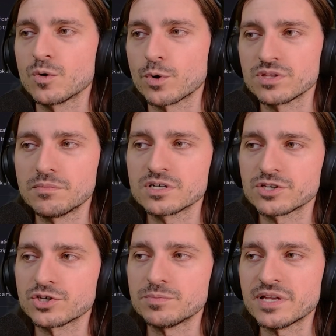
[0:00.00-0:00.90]
where the
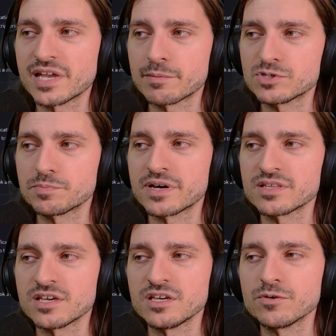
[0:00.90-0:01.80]
monk could be damaged
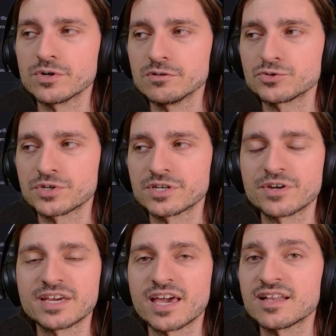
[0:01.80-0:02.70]
by the hero,
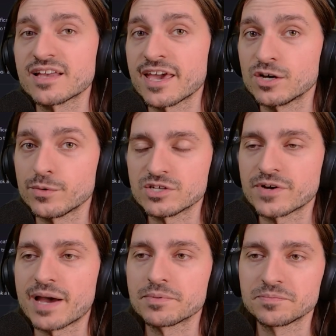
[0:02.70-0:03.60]
triggering an AoE
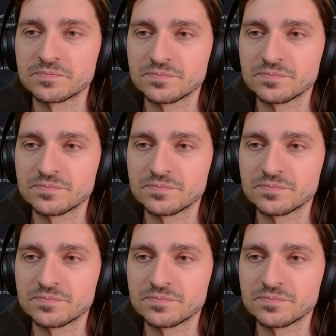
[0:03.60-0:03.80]
trap.